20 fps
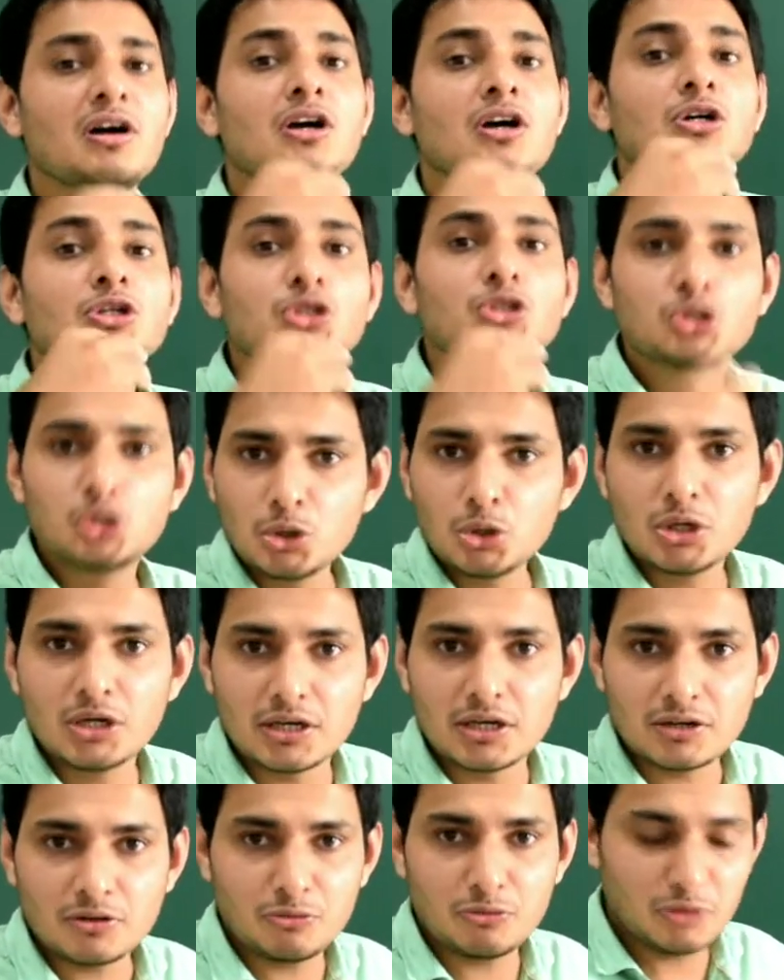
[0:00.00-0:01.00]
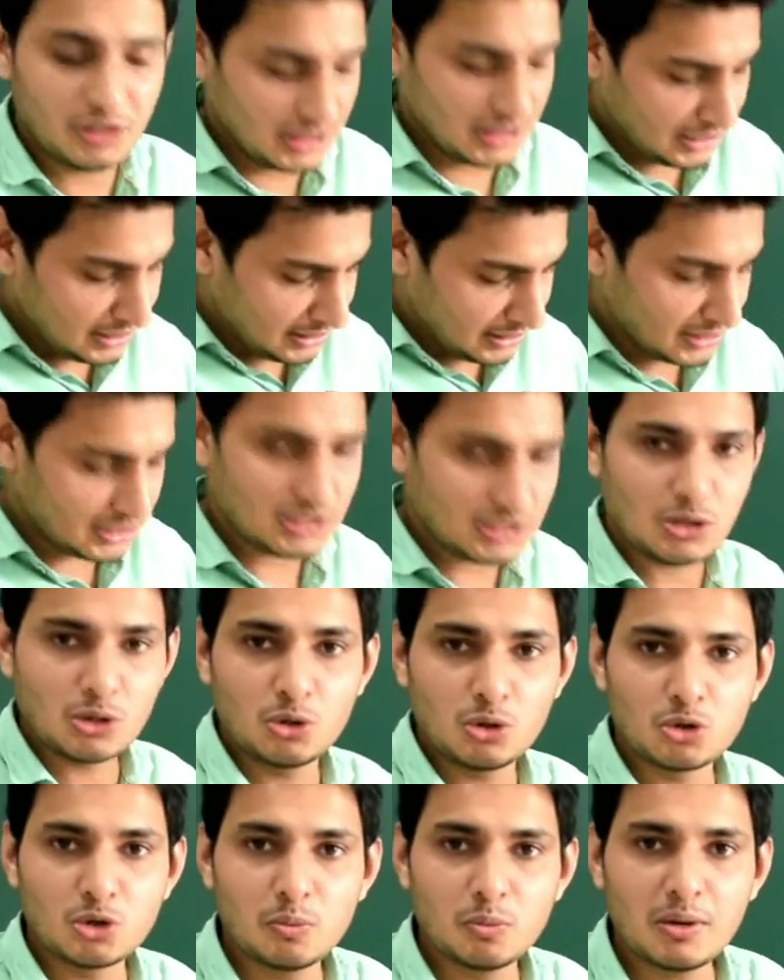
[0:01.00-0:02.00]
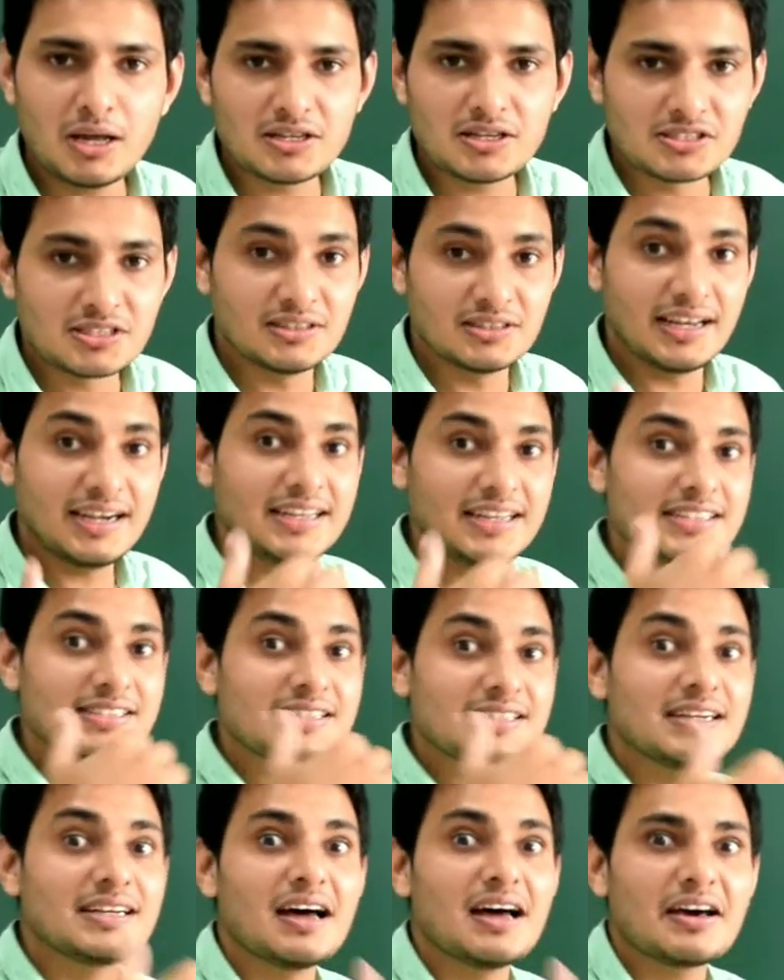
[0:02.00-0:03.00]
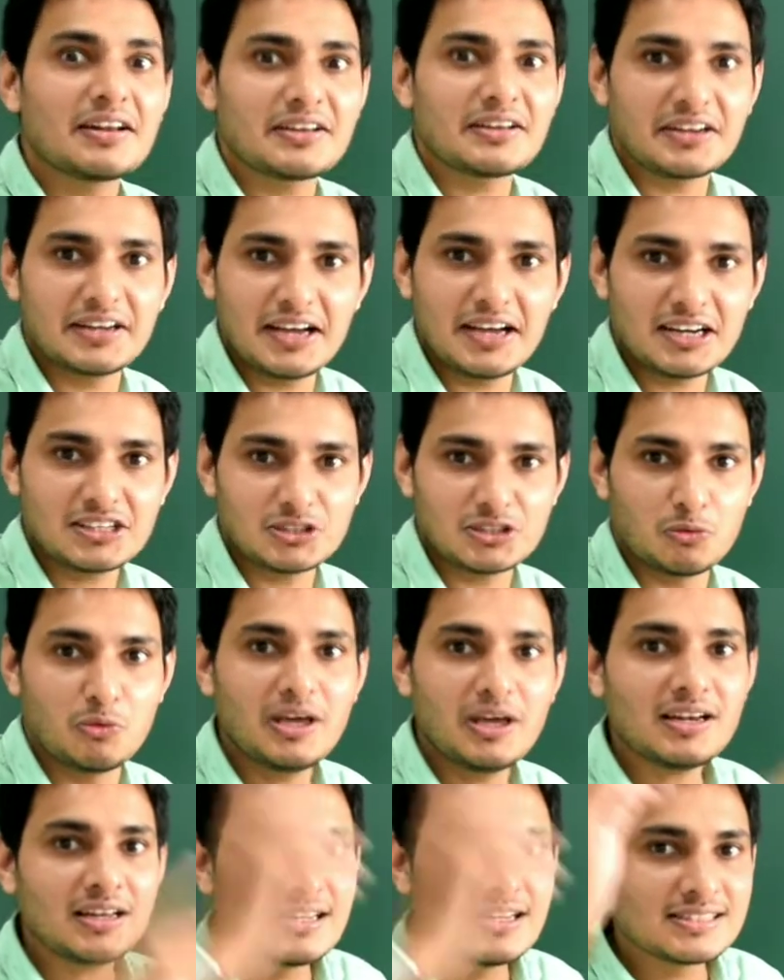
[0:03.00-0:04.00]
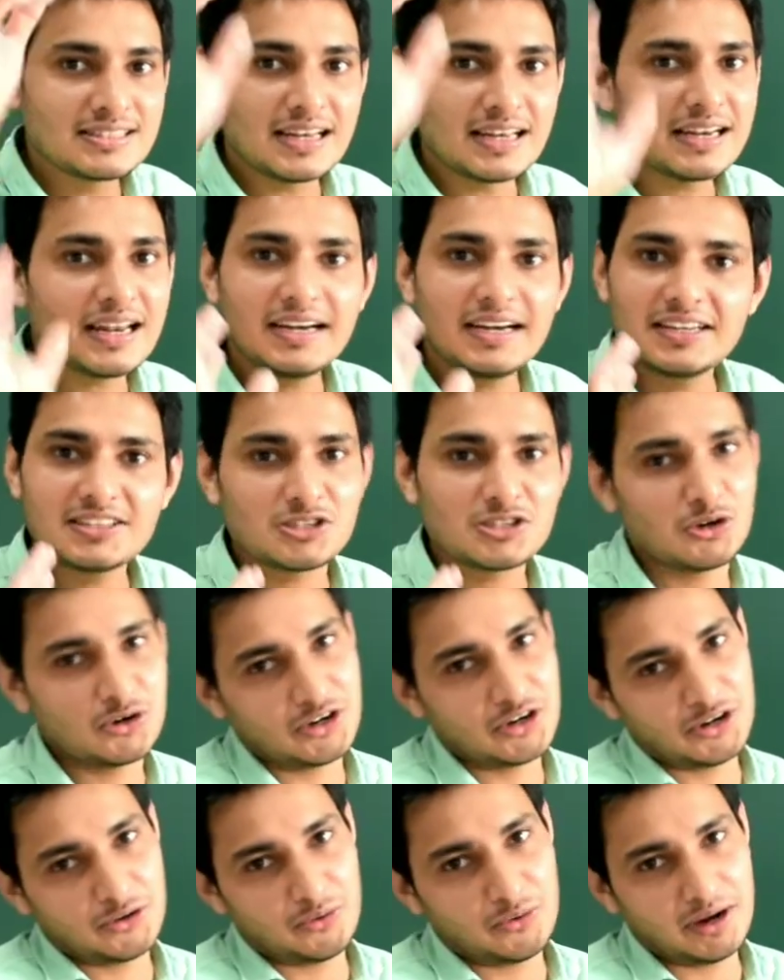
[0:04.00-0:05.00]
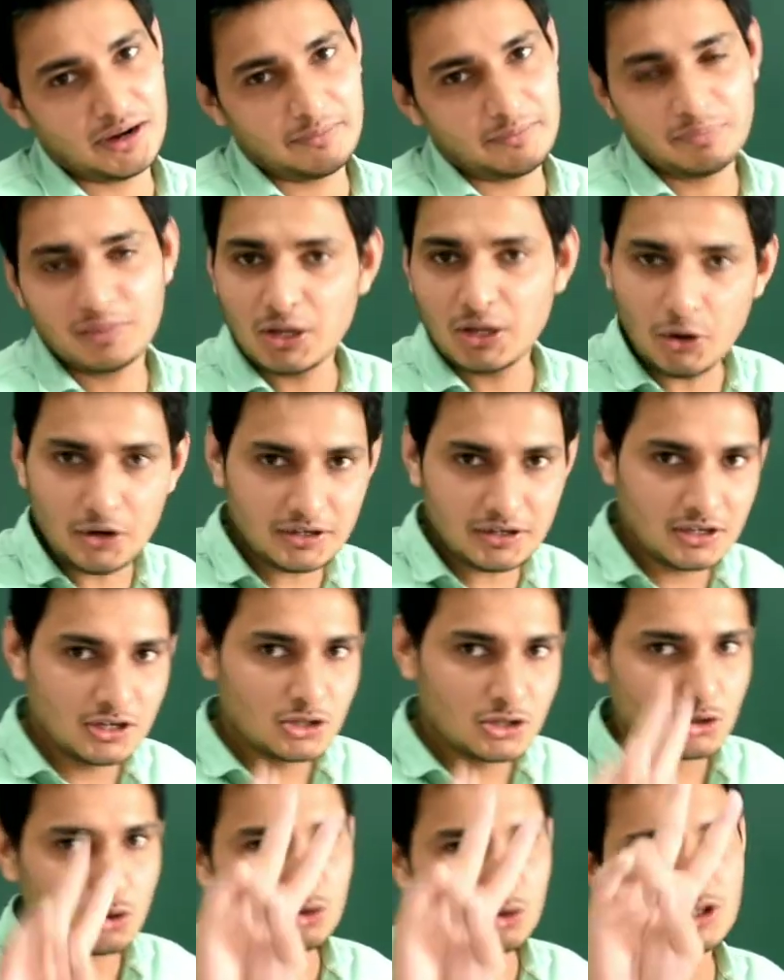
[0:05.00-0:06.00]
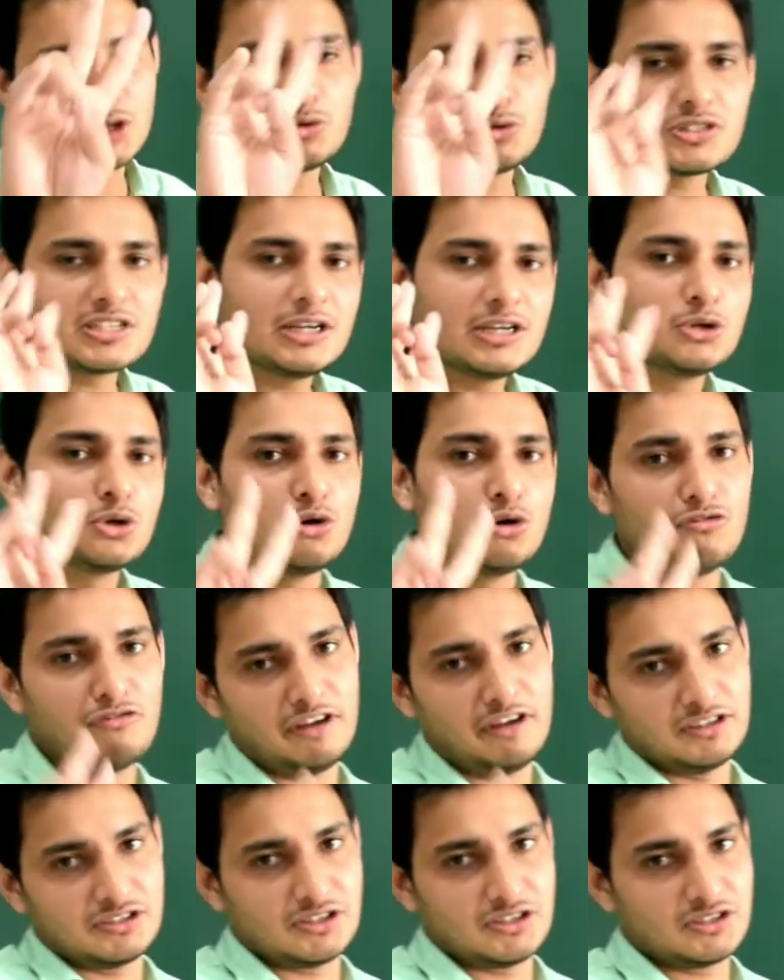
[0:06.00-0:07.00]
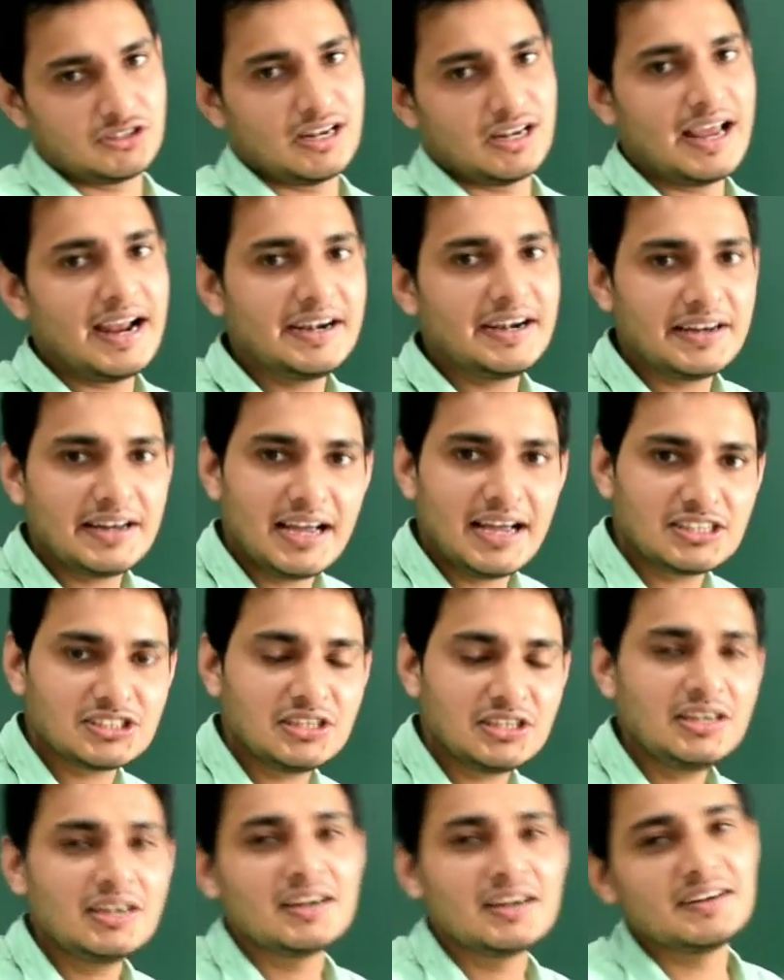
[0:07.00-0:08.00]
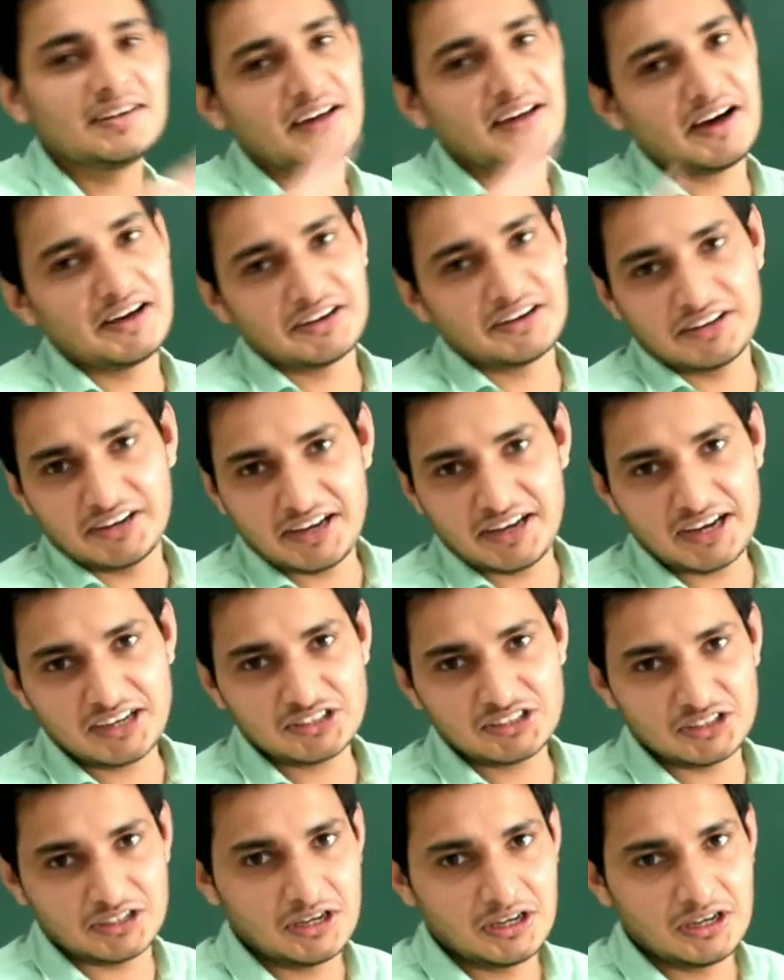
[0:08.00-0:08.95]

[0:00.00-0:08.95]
sugar within this chloroplast. That is dark reaction where sunlight is not required. Got it? So you see two phases: light reaction, dark reaction.